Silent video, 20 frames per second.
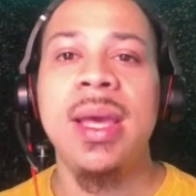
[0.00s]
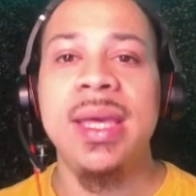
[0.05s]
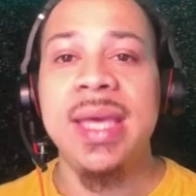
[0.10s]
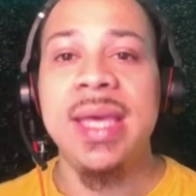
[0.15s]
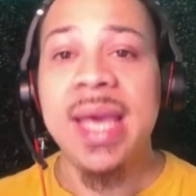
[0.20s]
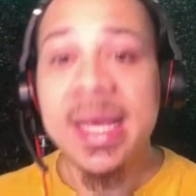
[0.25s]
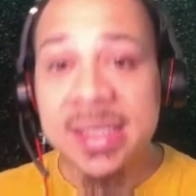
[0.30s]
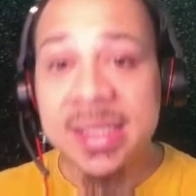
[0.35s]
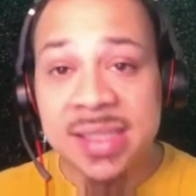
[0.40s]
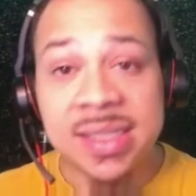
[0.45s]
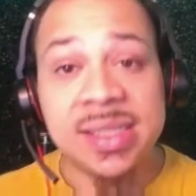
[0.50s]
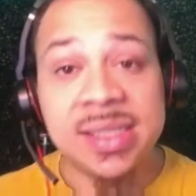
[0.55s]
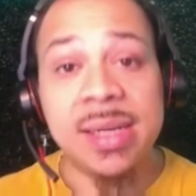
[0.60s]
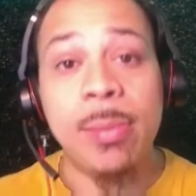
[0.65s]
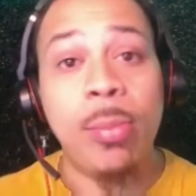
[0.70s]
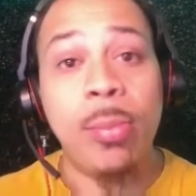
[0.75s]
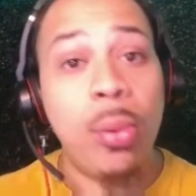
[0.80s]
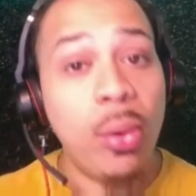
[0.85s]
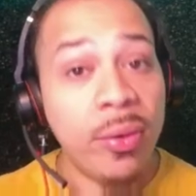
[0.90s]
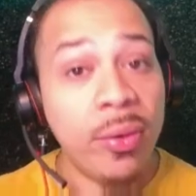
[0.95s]
yes, it's
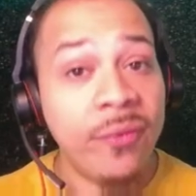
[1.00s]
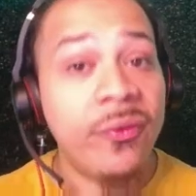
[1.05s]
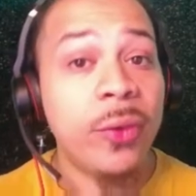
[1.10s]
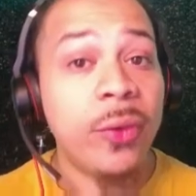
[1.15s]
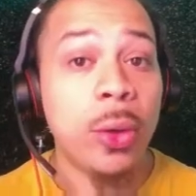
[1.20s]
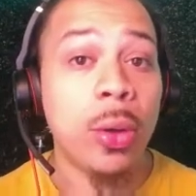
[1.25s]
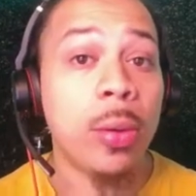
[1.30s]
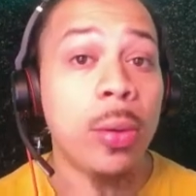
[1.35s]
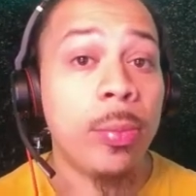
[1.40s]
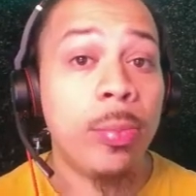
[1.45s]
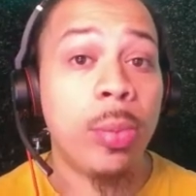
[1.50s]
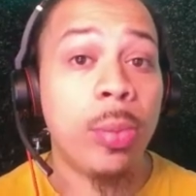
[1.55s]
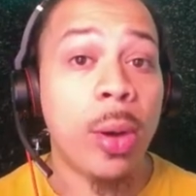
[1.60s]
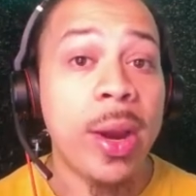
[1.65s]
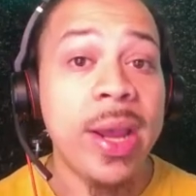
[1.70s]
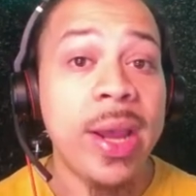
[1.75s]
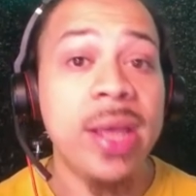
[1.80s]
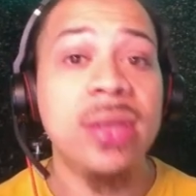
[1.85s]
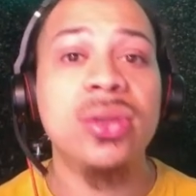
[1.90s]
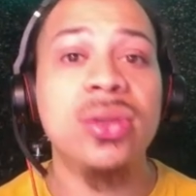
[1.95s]
important for your
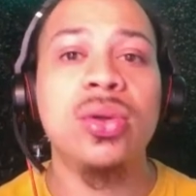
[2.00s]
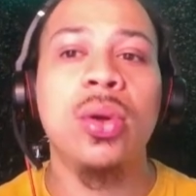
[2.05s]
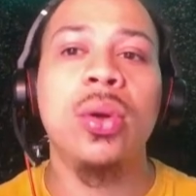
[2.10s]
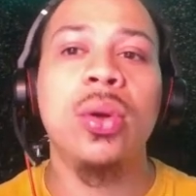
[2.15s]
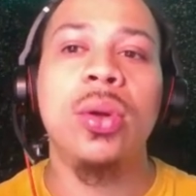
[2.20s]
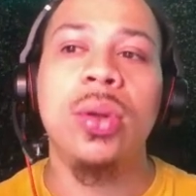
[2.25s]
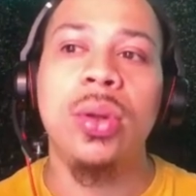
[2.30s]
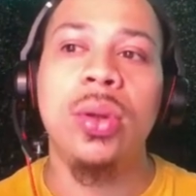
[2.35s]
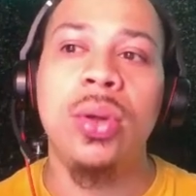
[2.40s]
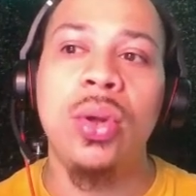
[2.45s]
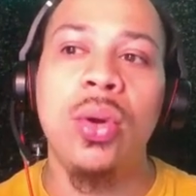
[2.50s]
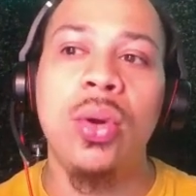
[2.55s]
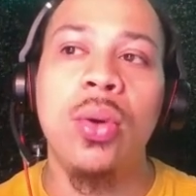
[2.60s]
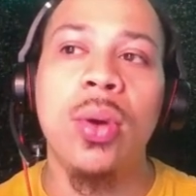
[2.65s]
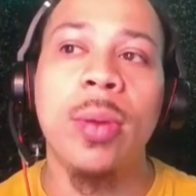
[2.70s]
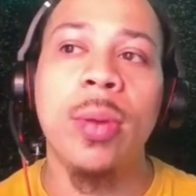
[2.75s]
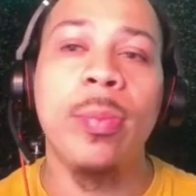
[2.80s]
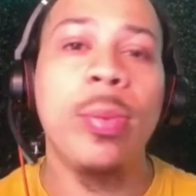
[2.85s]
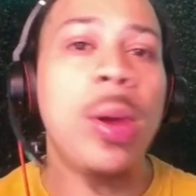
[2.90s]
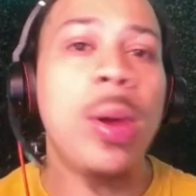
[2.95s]
brand or
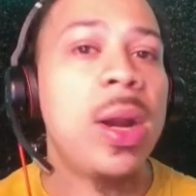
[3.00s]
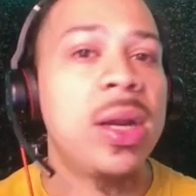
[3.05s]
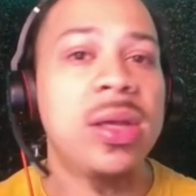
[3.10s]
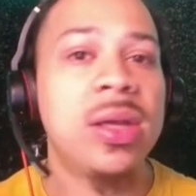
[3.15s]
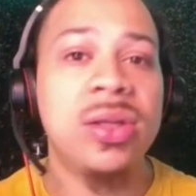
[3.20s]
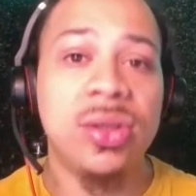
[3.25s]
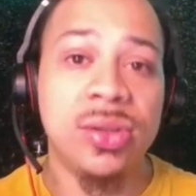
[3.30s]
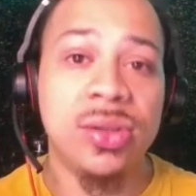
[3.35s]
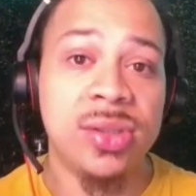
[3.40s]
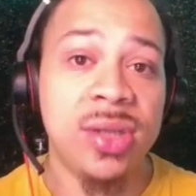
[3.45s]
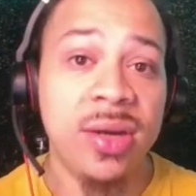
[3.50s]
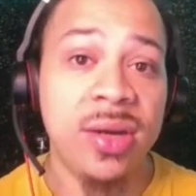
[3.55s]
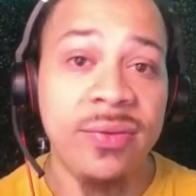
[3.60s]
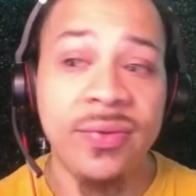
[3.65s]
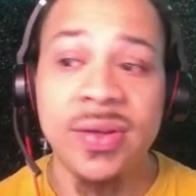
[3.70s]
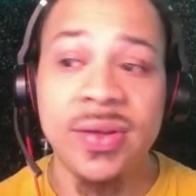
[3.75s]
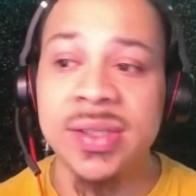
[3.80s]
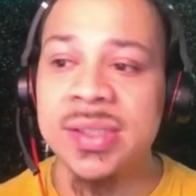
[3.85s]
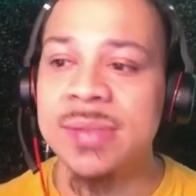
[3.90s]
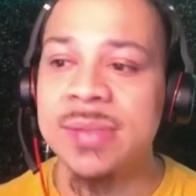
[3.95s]
your product or
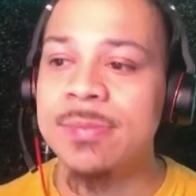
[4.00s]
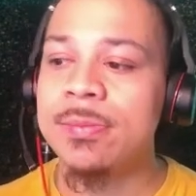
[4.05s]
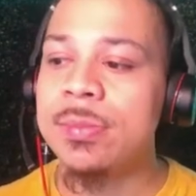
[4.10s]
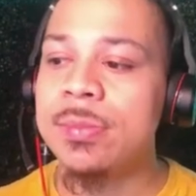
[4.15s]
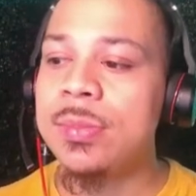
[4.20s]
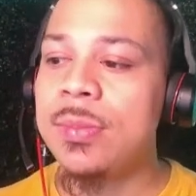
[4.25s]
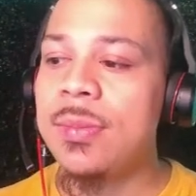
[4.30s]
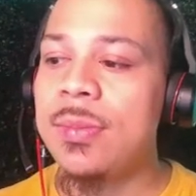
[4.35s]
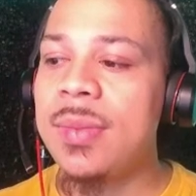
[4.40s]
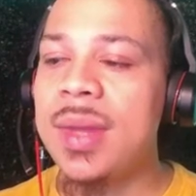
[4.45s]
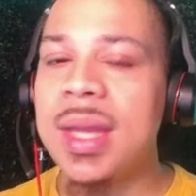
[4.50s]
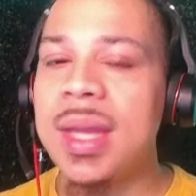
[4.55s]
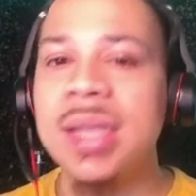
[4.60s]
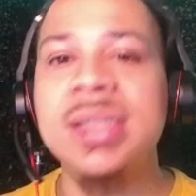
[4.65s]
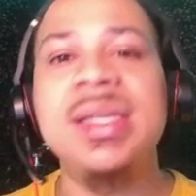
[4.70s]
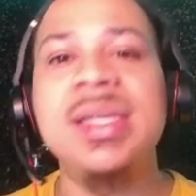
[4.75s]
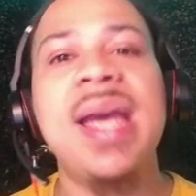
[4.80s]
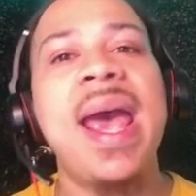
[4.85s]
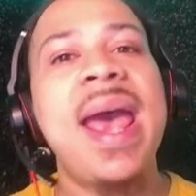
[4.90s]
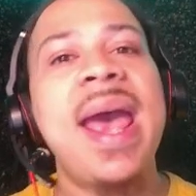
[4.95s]
service
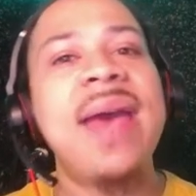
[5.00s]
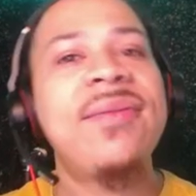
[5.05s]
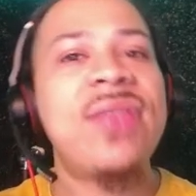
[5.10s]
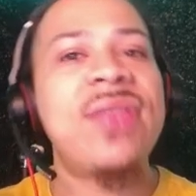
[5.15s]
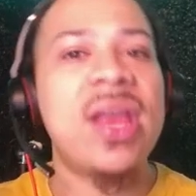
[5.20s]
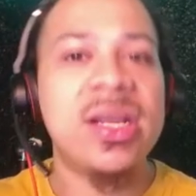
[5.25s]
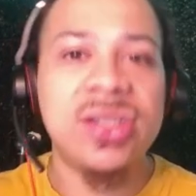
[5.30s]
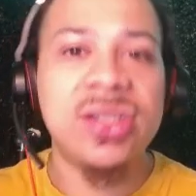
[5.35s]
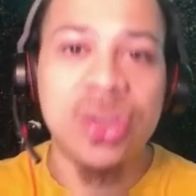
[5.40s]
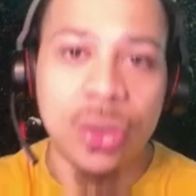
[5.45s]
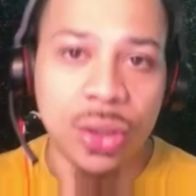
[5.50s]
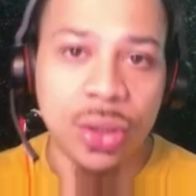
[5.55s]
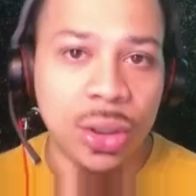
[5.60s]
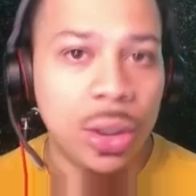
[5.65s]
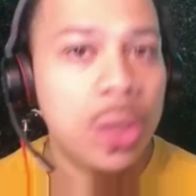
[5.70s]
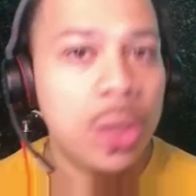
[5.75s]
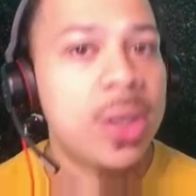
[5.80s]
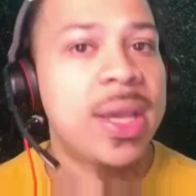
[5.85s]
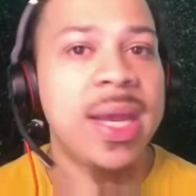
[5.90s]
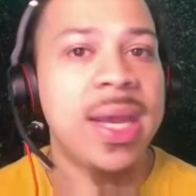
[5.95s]
to have that certain
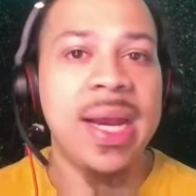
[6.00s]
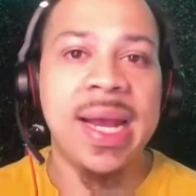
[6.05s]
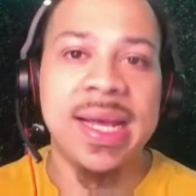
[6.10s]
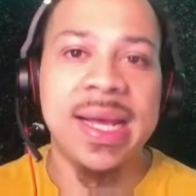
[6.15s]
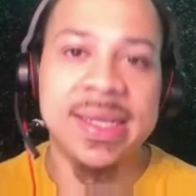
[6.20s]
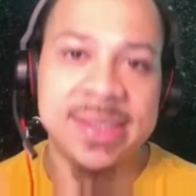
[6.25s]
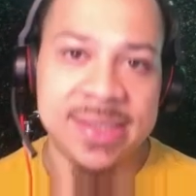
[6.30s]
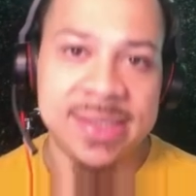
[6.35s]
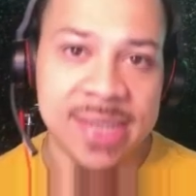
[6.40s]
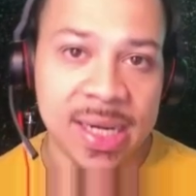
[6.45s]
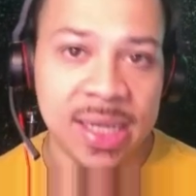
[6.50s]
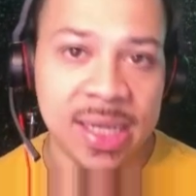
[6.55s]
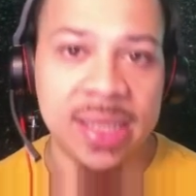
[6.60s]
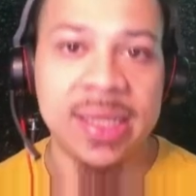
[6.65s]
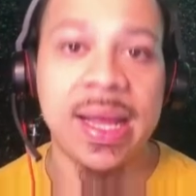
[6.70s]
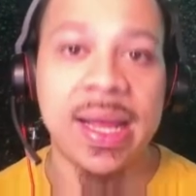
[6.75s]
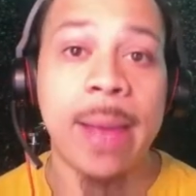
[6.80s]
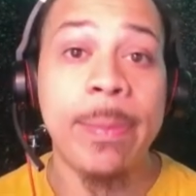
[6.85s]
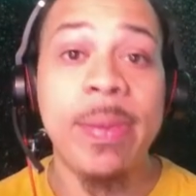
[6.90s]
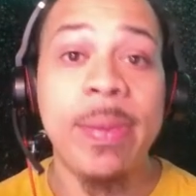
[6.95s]
look and
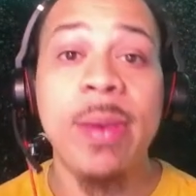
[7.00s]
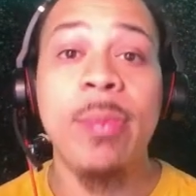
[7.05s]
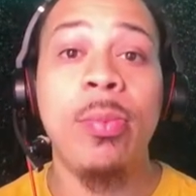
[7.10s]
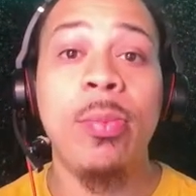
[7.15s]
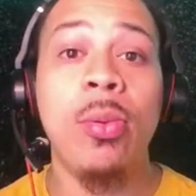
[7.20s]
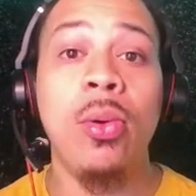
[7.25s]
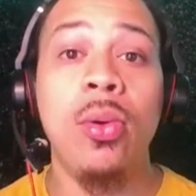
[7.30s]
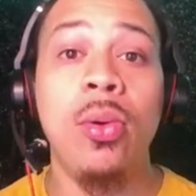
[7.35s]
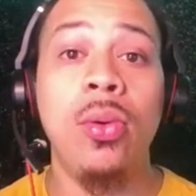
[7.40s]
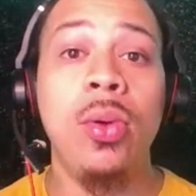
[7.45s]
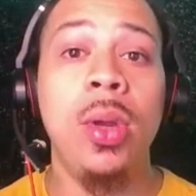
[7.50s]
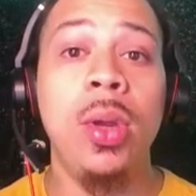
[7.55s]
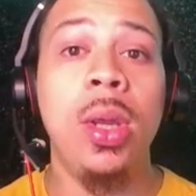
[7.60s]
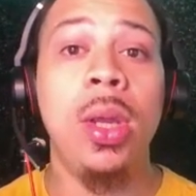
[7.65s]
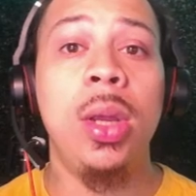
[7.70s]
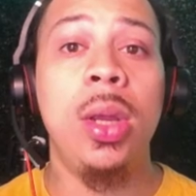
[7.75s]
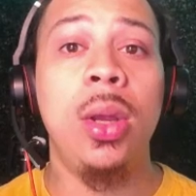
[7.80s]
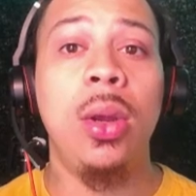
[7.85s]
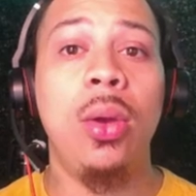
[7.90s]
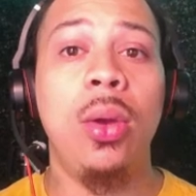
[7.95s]
aesthetic that people
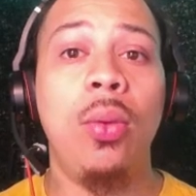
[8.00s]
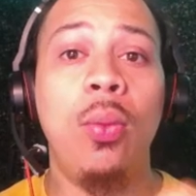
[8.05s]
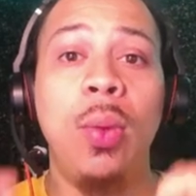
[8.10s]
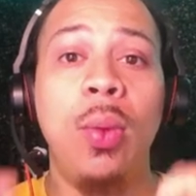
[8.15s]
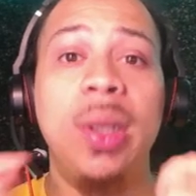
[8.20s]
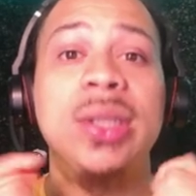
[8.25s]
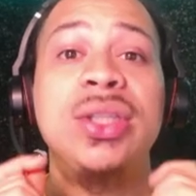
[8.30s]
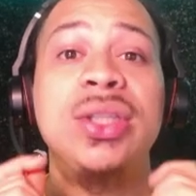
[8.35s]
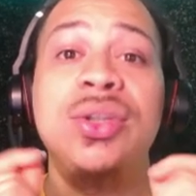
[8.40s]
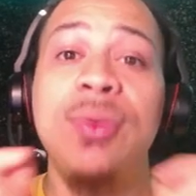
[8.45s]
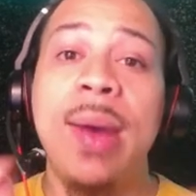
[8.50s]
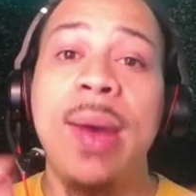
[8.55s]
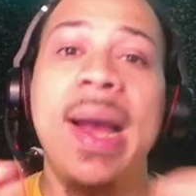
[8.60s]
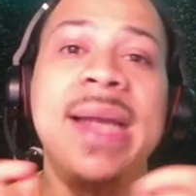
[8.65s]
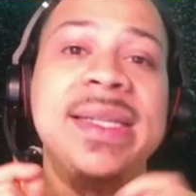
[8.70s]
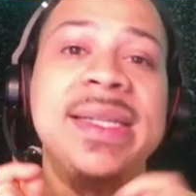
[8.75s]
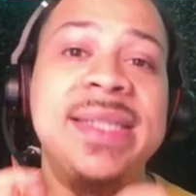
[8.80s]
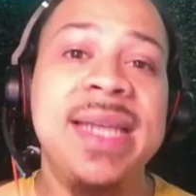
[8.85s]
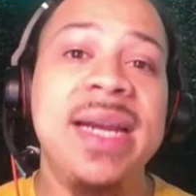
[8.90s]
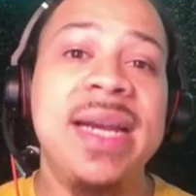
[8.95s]
want to
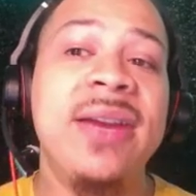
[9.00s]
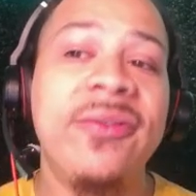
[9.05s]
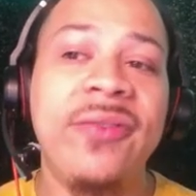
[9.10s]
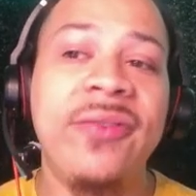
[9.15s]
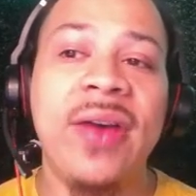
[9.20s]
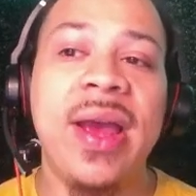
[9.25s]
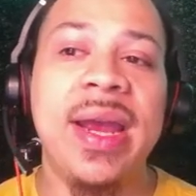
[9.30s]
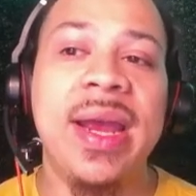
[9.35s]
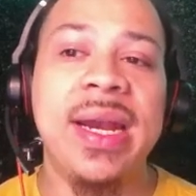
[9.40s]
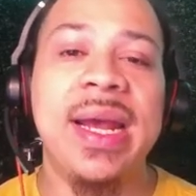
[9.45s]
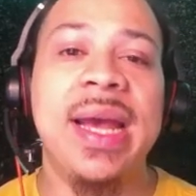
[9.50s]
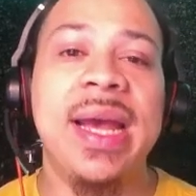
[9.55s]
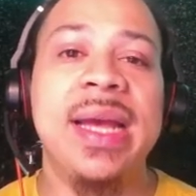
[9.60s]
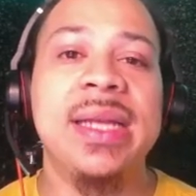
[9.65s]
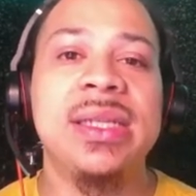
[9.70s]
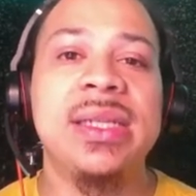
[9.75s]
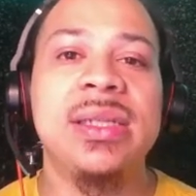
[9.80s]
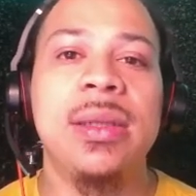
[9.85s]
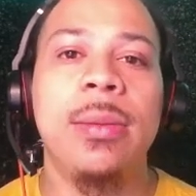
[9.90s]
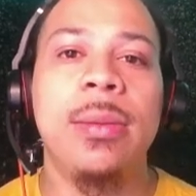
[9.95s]
identify it
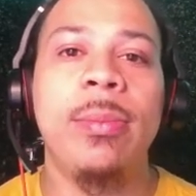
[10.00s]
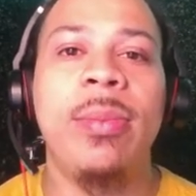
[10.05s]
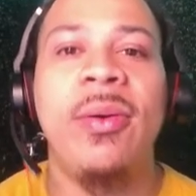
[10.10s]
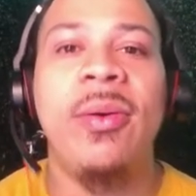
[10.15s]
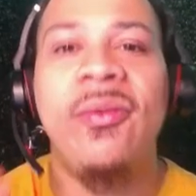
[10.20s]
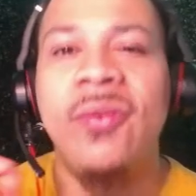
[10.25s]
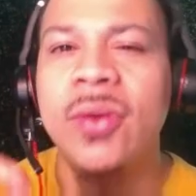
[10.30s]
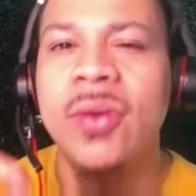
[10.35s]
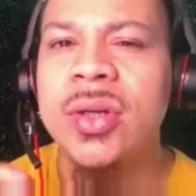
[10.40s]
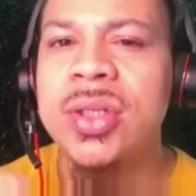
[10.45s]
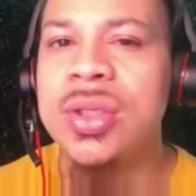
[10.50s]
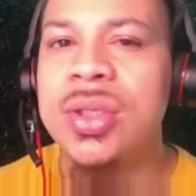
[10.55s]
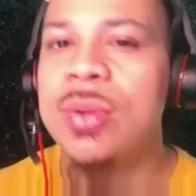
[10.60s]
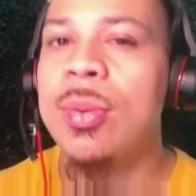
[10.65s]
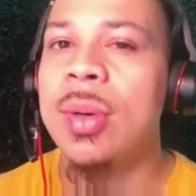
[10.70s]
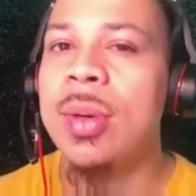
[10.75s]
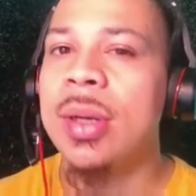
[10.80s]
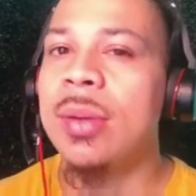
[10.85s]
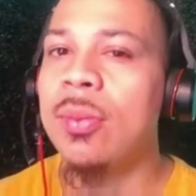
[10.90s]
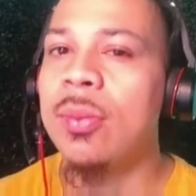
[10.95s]
as. But first you
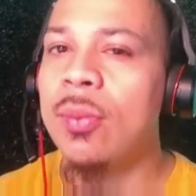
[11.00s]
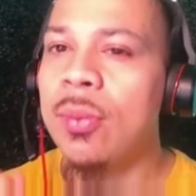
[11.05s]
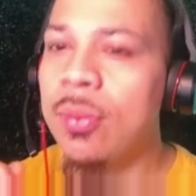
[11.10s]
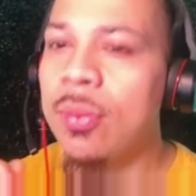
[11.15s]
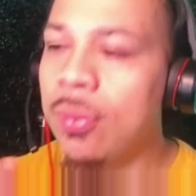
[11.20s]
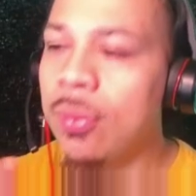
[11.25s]
want